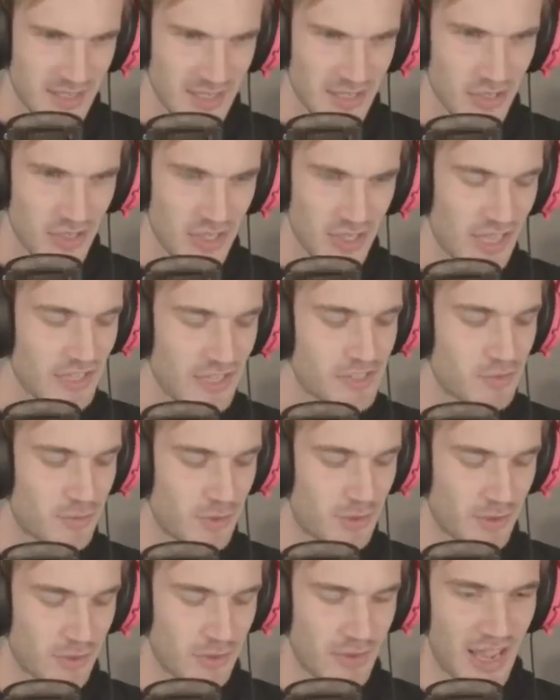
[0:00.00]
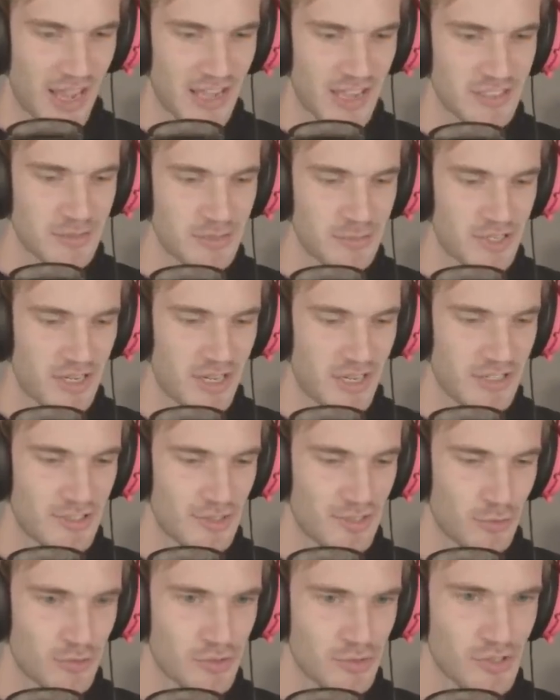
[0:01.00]
Your kids won't know Kasim G. He's
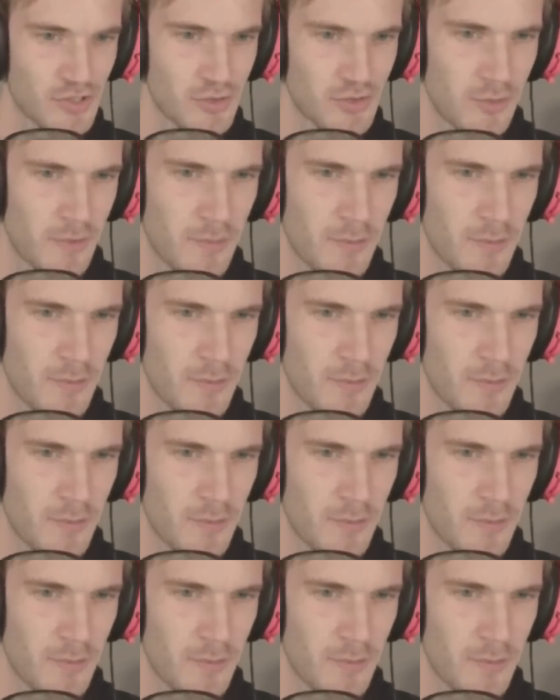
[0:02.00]
old school.